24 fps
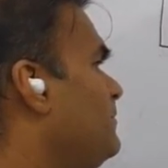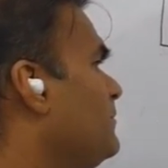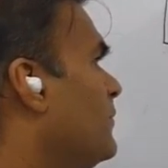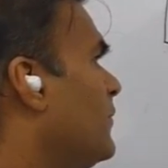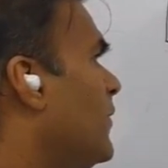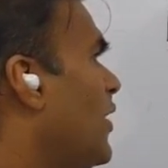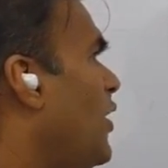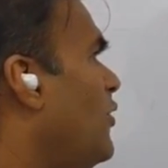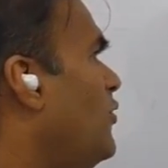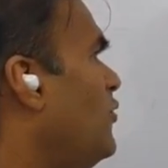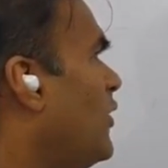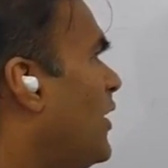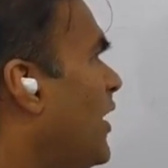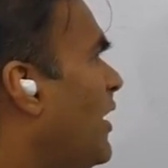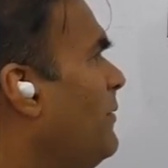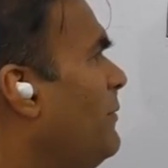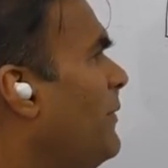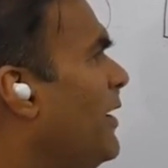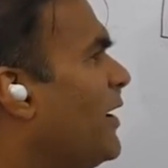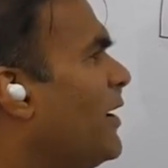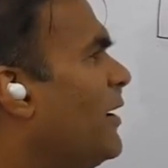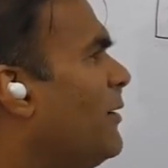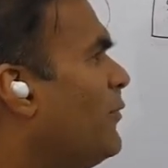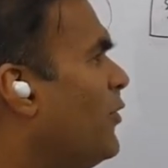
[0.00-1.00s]
Now you can
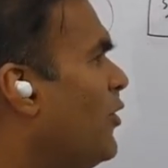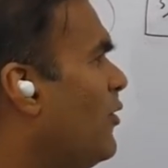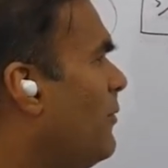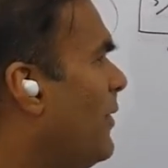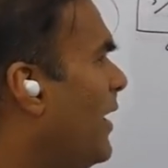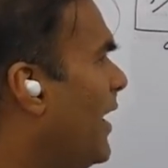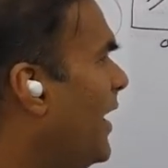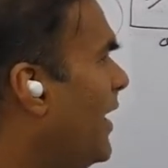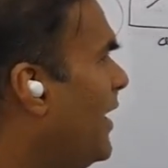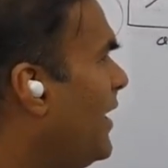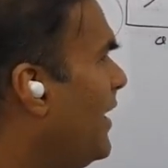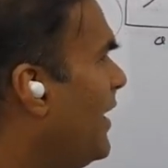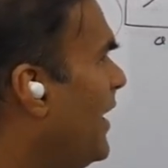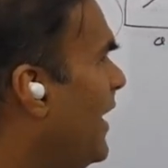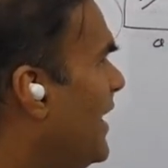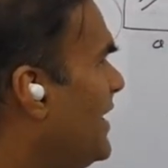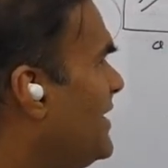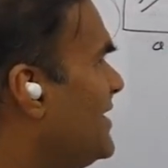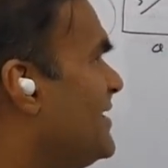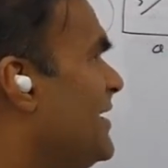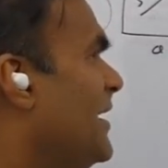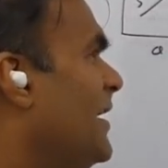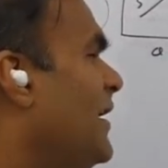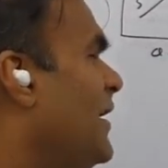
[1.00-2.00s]
make up your mind
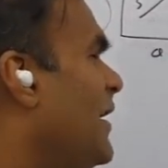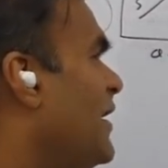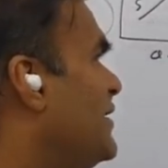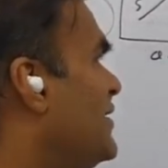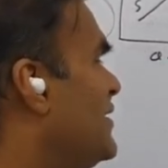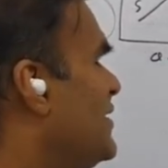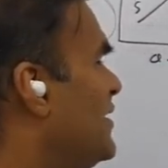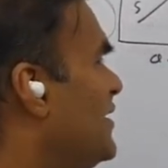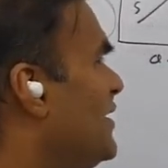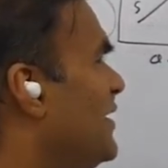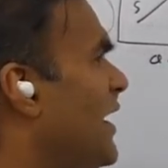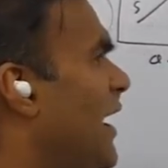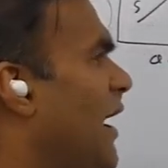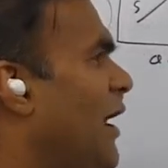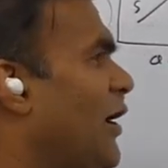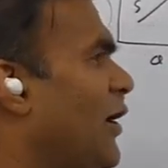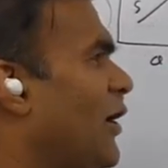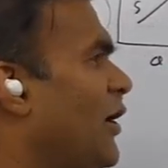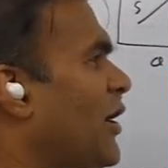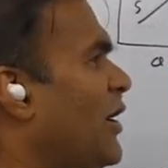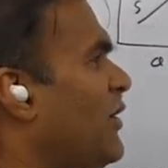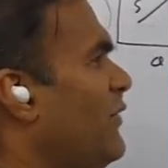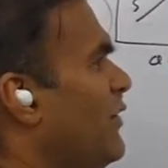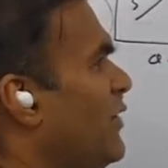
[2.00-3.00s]
and say, yes sir, I
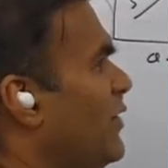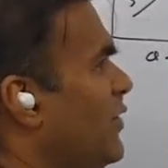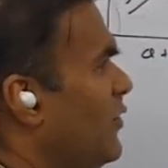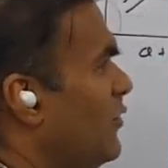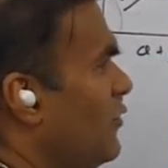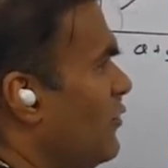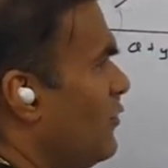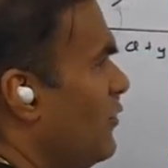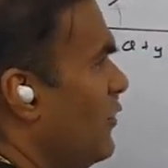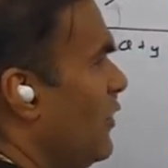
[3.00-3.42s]
agree with you.